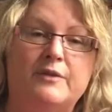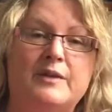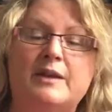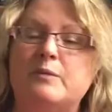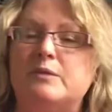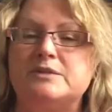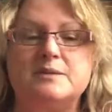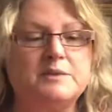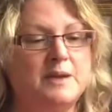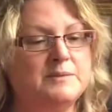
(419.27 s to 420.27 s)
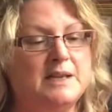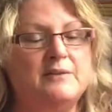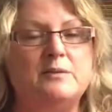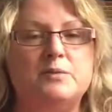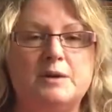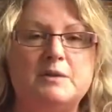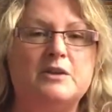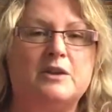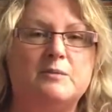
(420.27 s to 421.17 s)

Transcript: And they will sometimes even bring me their